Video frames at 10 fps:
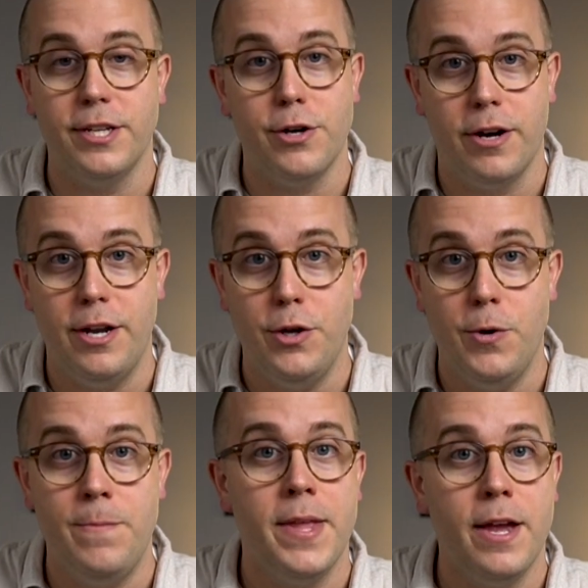thing you're going to
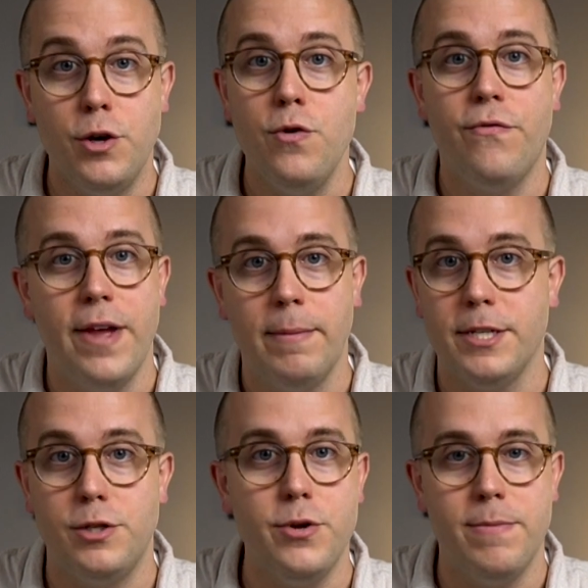do, new
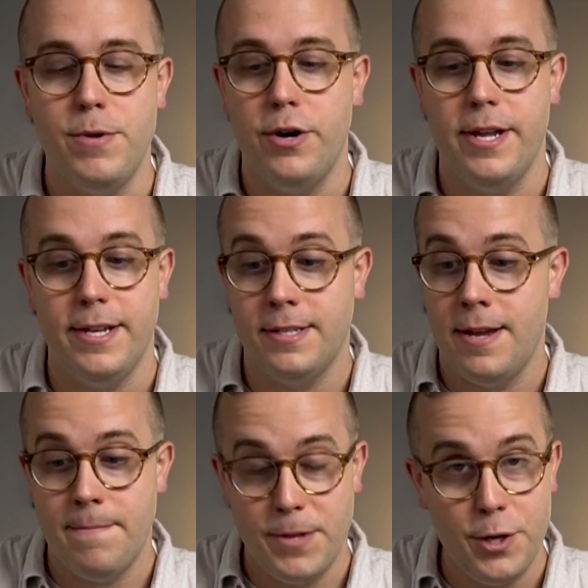families, new communities,
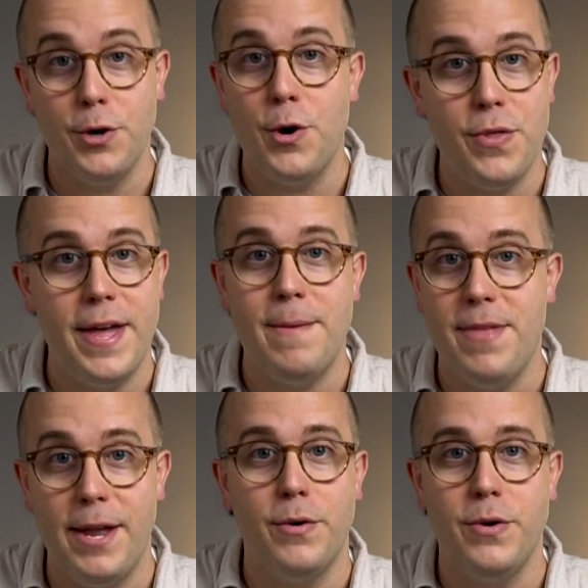you don't know them,
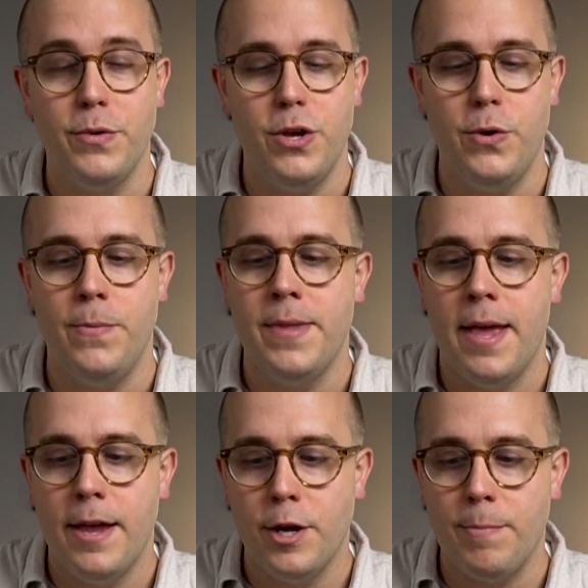they don't know you.
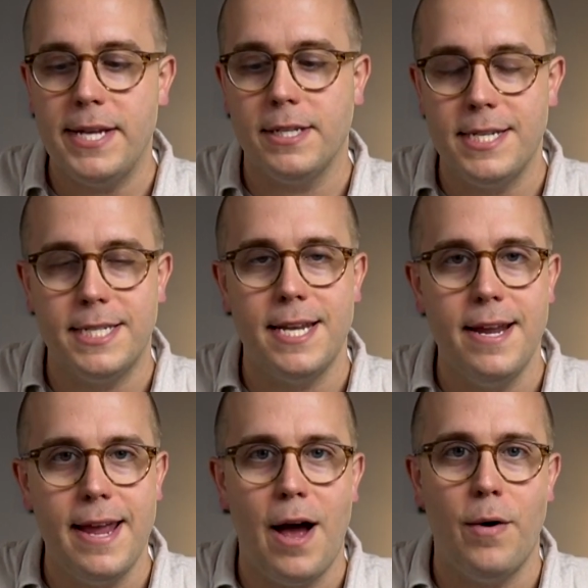You're basically
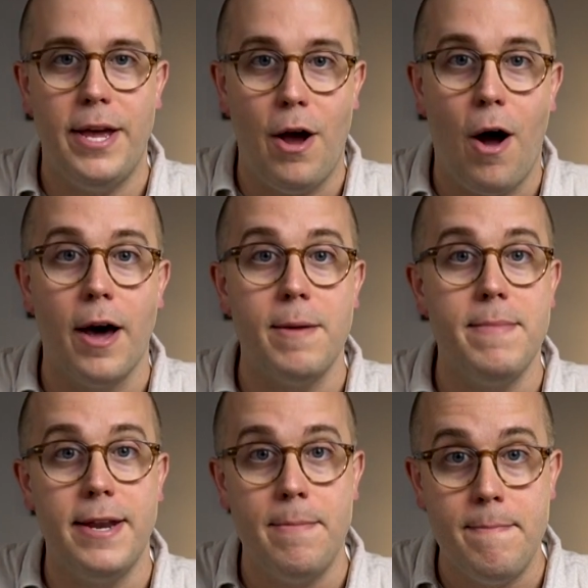sending out an
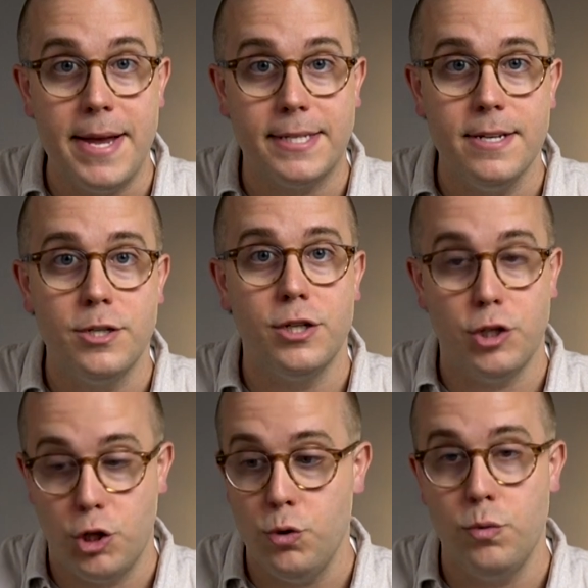automated message
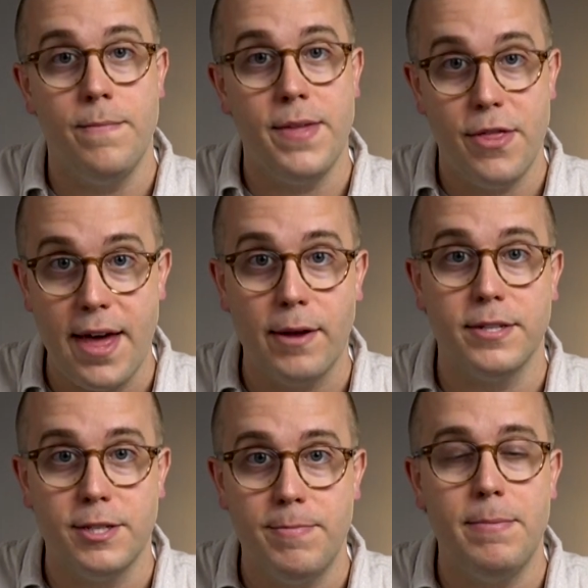to
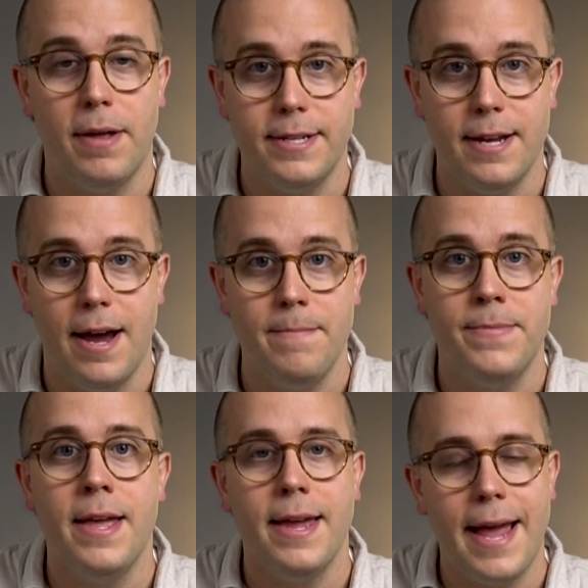thousands of people at a time,
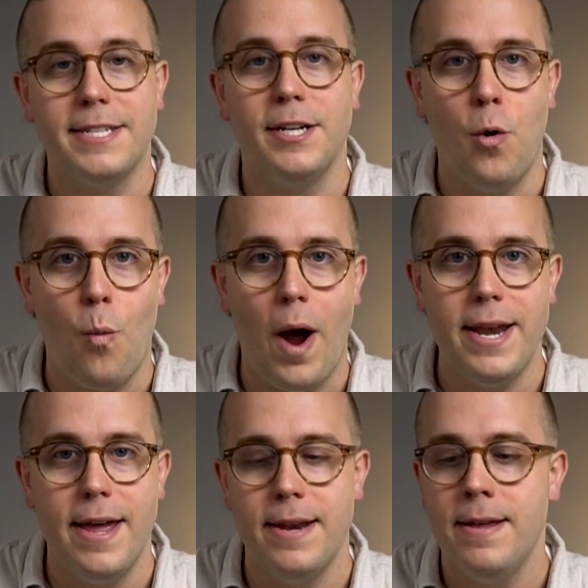casting a wide
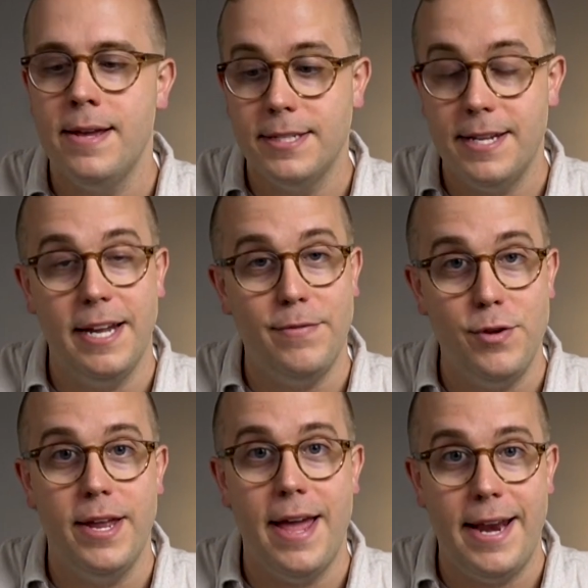net, seeing if you
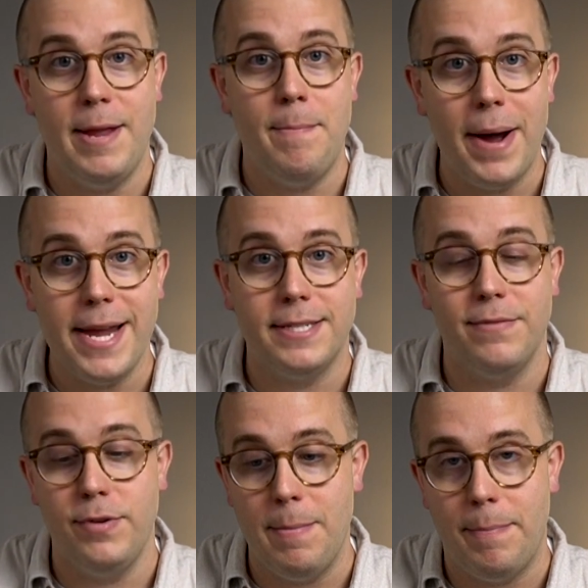get any bites.
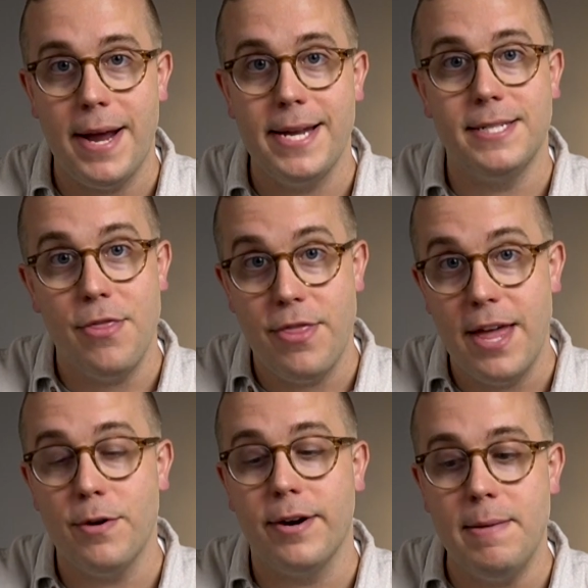If you get bites,
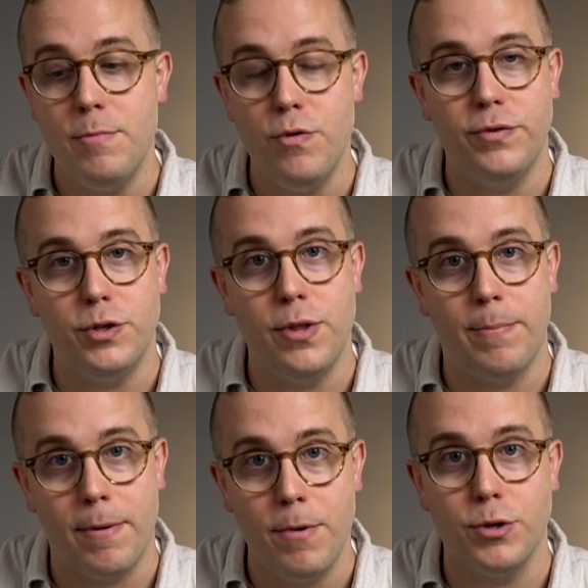then they're going to move to the
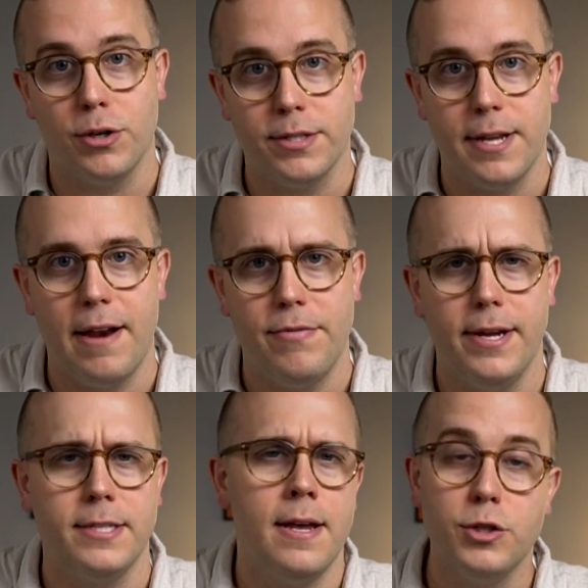promotional side of
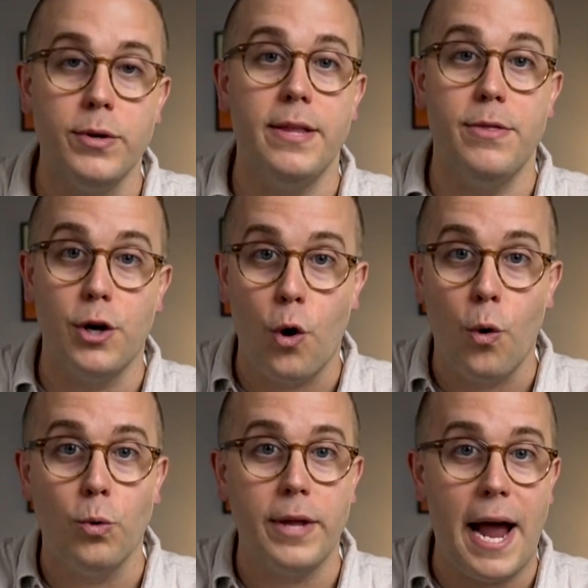things. So again, the
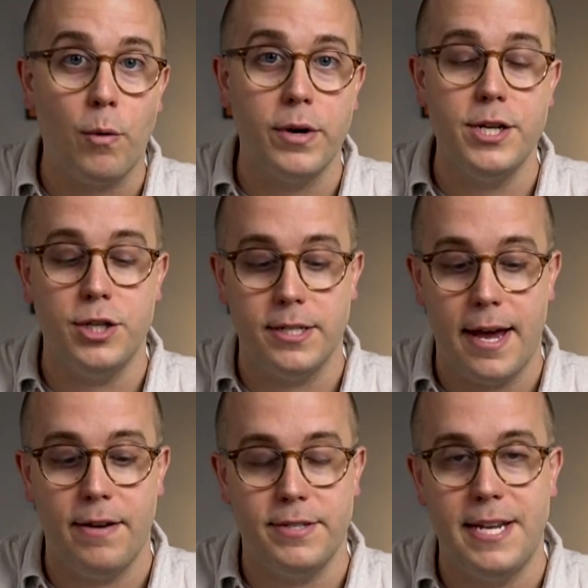cold outreach is
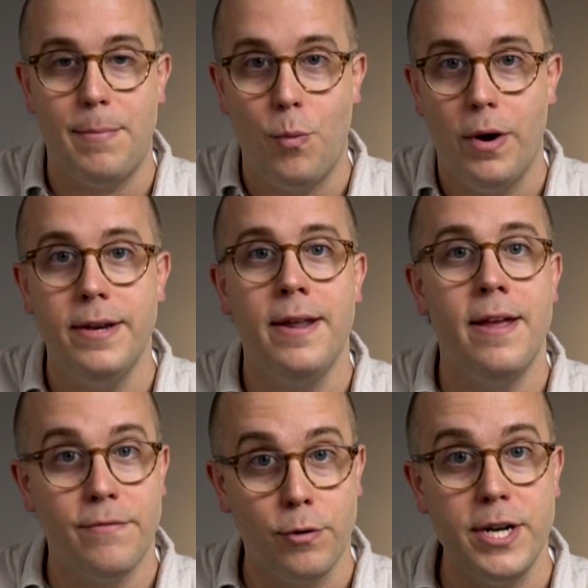kind of step 1
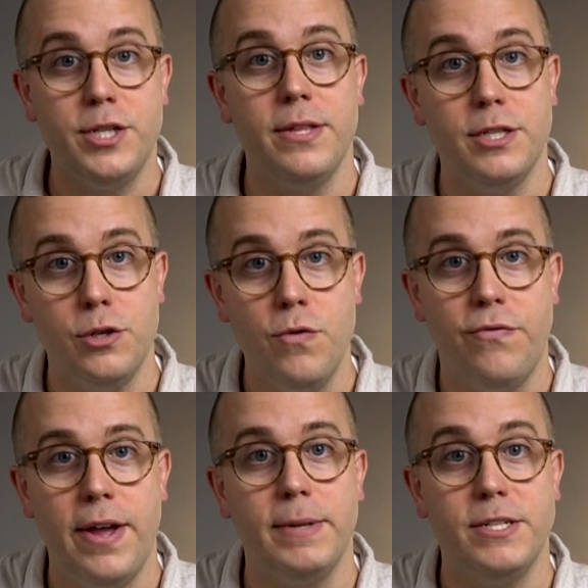for reaching these new
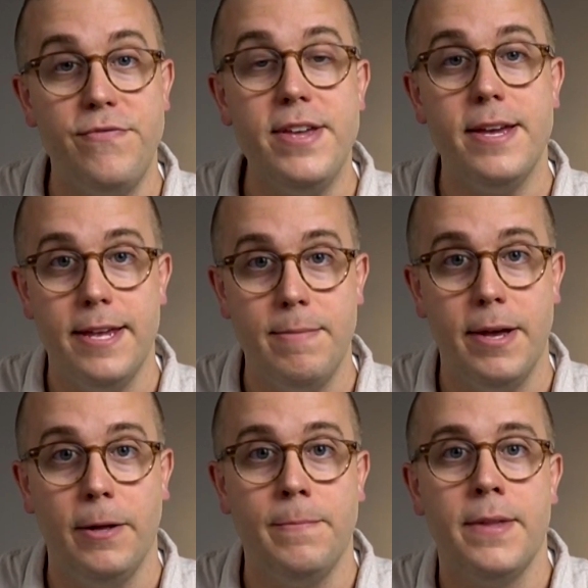families via
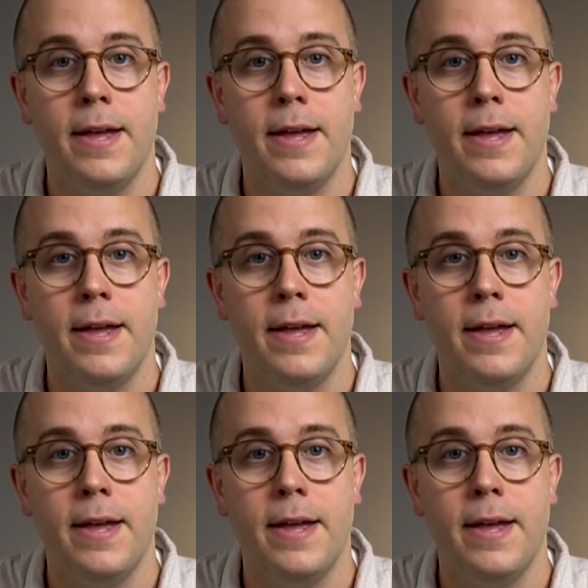email